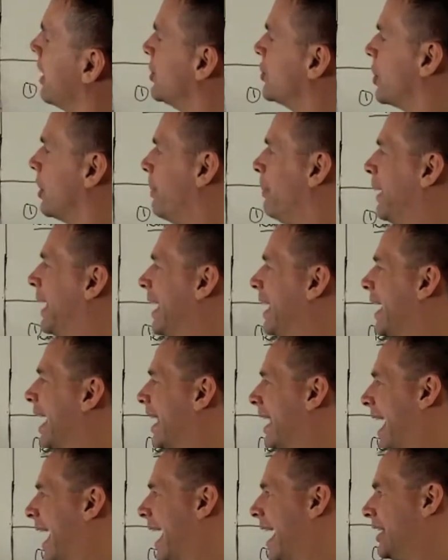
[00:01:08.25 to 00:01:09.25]
is going to be
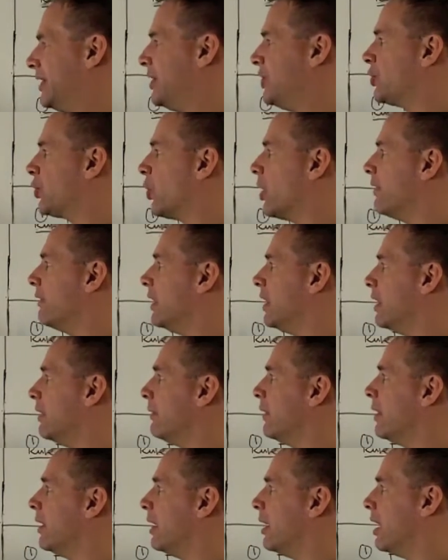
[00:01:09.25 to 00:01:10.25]
an
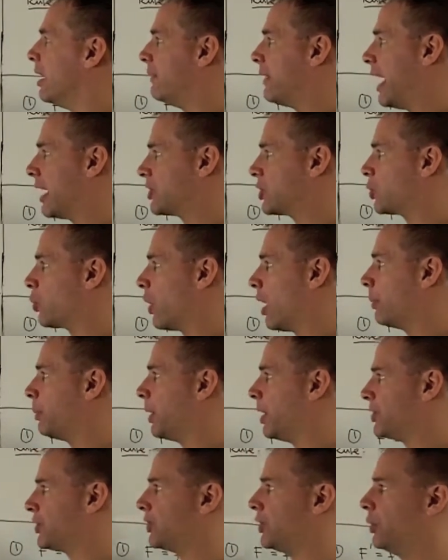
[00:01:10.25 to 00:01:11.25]
antiderivative of x squared
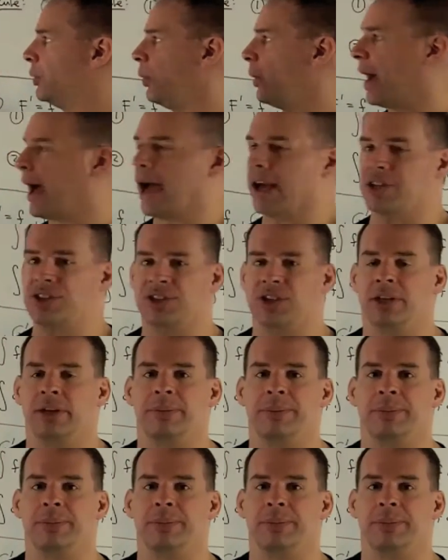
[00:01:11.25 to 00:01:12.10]
plus 2x.